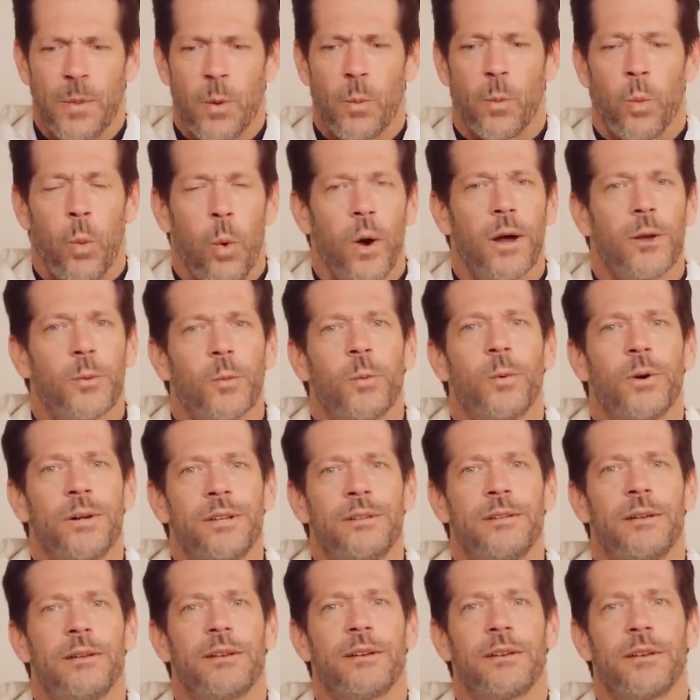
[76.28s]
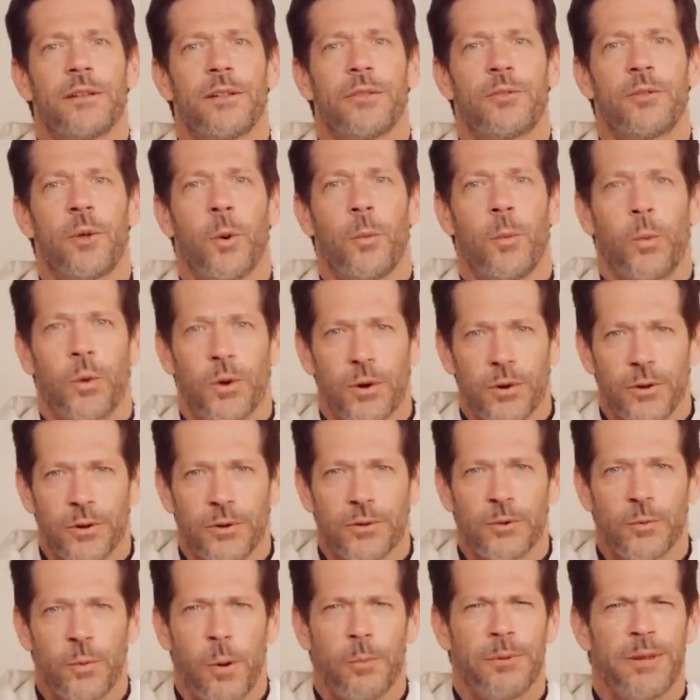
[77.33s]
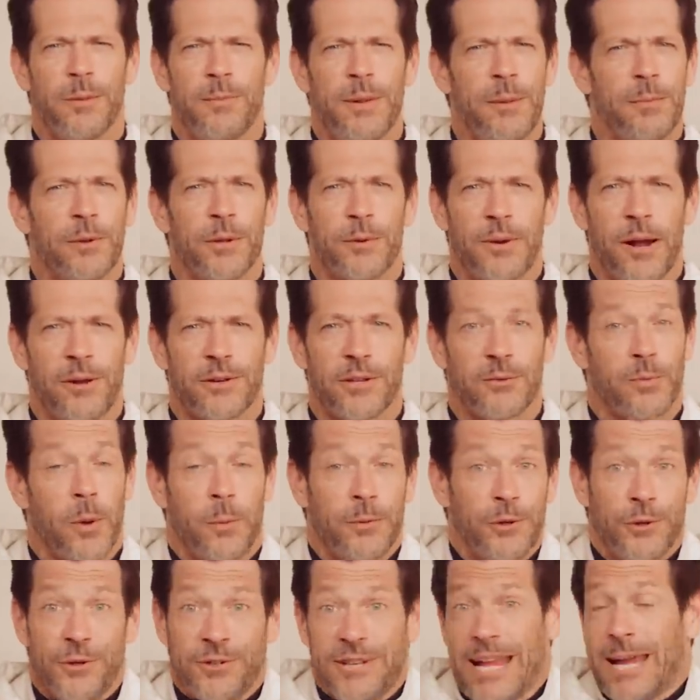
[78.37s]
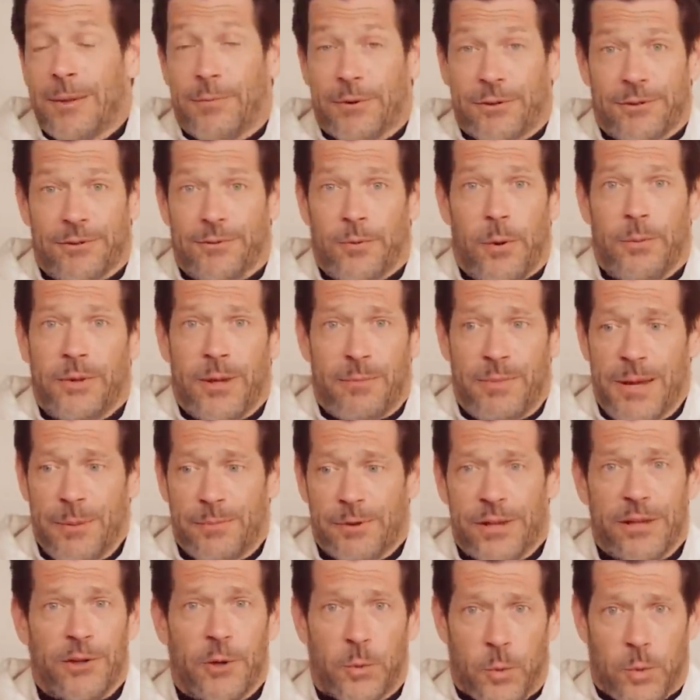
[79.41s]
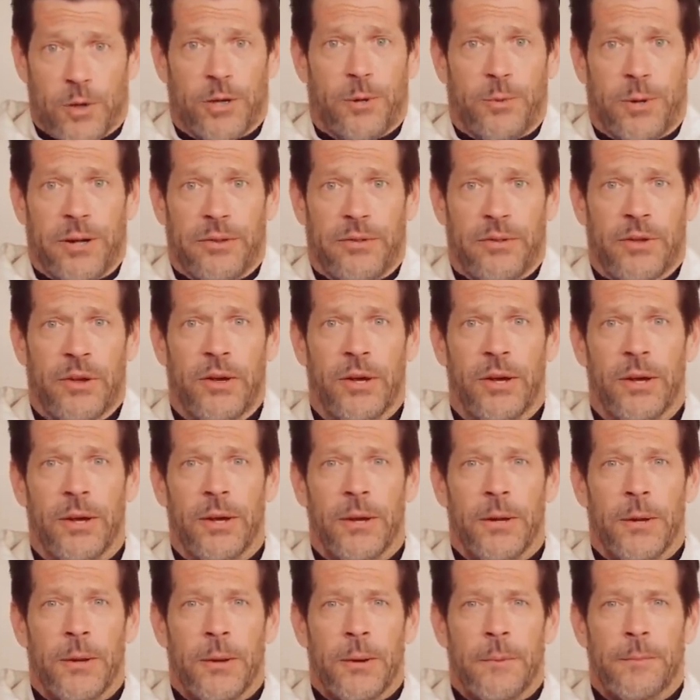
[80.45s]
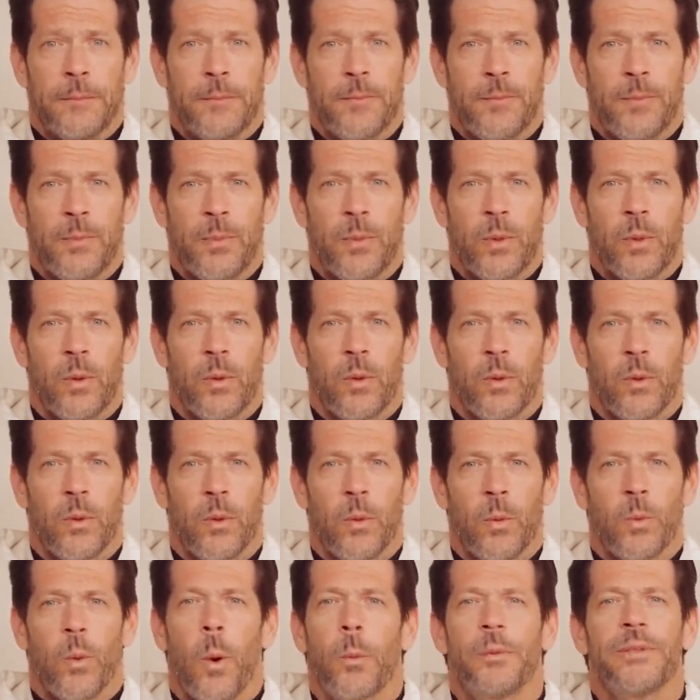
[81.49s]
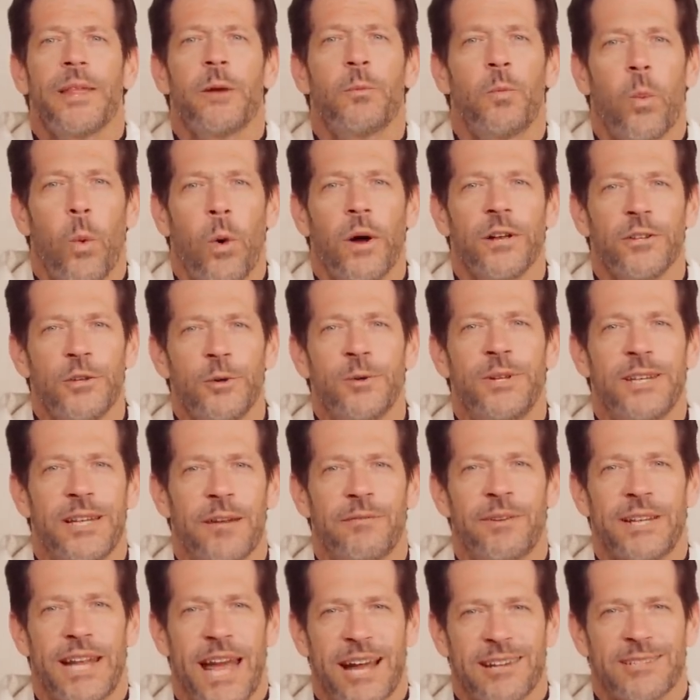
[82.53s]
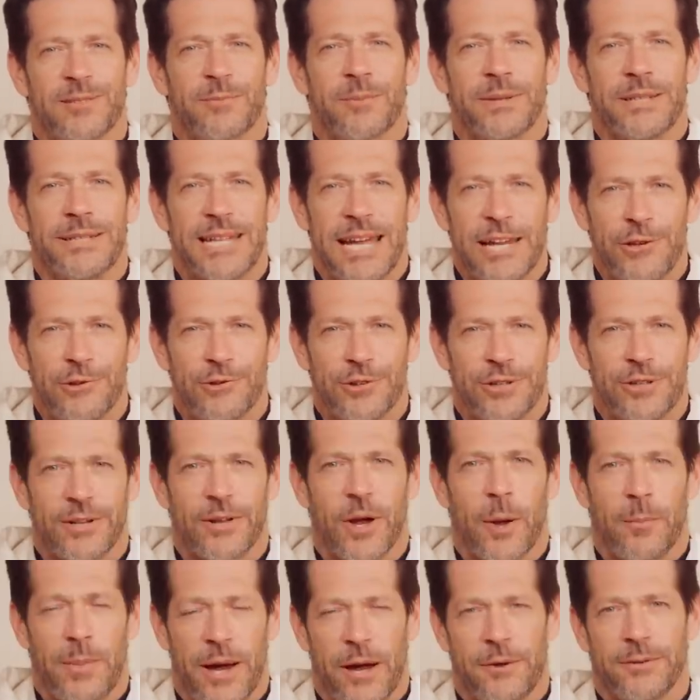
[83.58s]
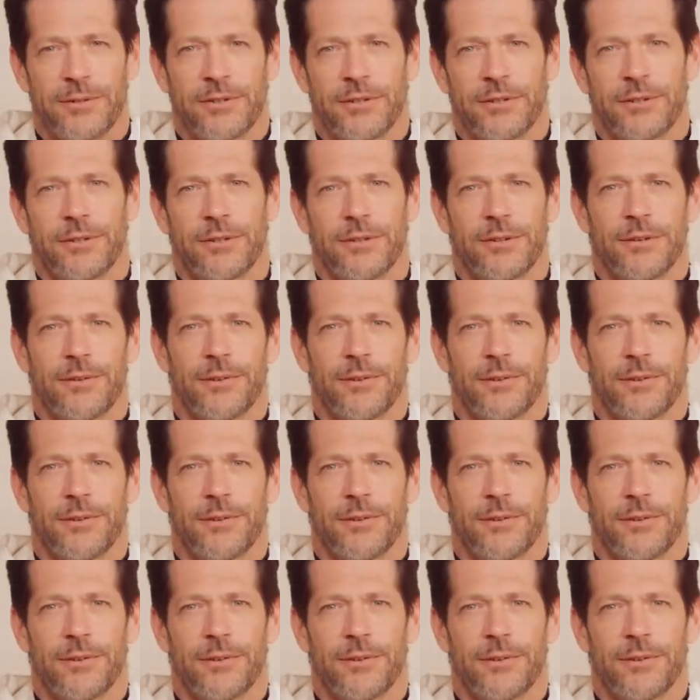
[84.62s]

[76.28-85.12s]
What would the world, what would the people around us, what would your neighbors, what would the people that you work with, what would they want you to give an explanation about?